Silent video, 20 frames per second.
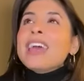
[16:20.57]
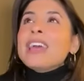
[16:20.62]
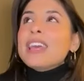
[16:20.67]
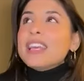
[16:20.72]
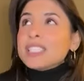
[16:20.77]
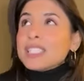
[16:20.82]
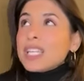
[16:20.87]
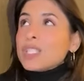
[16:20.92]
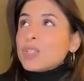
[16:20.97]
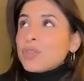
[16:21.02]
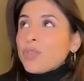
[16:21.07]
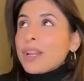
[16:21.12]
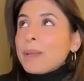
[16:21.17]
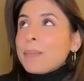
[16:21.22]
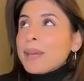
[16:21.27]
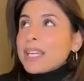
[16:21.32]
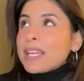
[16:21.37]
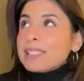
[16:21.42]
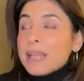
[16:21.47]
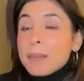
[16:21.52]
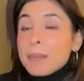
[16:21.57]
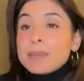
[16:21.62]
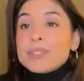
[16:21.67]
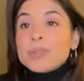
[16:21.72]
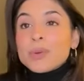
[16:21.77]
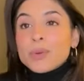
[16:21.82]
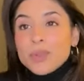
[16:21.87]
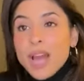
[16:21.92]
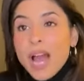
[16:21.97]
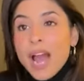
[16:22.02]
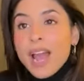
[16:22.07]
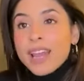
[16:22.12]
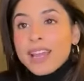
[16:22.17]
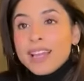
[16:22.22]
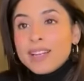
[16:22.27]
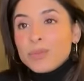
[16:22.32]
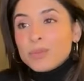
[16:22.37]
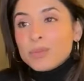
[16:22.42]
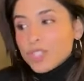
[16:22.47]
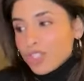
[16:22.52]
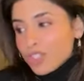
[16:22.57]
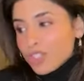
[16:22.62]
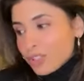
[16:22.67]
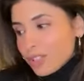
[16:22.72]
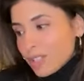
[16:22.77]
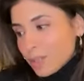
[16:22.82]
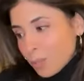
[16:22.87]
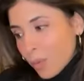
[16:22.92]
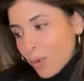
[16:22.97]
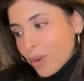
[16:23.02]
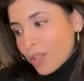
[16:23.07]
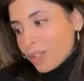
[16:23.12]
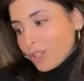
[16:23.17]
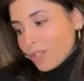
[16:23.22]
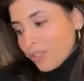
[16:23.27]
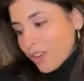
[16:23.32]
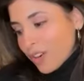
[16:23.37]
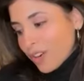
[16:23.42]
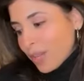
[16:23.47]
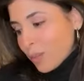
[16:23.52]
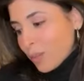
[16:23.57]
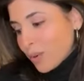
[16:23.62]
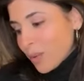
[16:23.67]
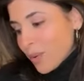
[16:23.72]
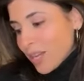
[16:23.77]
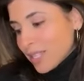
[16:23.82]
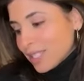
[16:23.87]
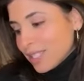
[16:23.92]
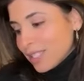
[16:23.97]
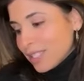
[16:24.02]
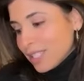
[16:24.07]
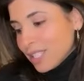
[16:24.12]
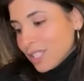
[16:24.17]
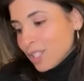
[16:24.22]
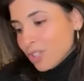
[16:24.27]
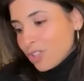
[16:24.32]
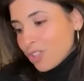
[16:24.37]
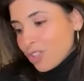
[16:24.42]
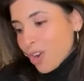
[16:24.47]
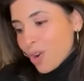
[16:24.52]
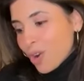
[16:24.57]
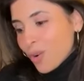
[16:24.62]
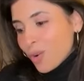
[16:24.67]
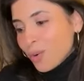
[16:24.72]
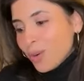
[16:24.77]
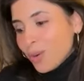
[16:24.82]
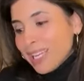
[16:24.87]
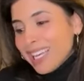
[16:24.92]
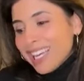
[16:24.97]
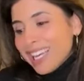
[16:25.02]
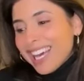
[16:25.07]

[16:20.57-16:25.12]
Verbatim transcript: it's it's funny because episode nine, which spoiler for anyone who hasn't seen the show,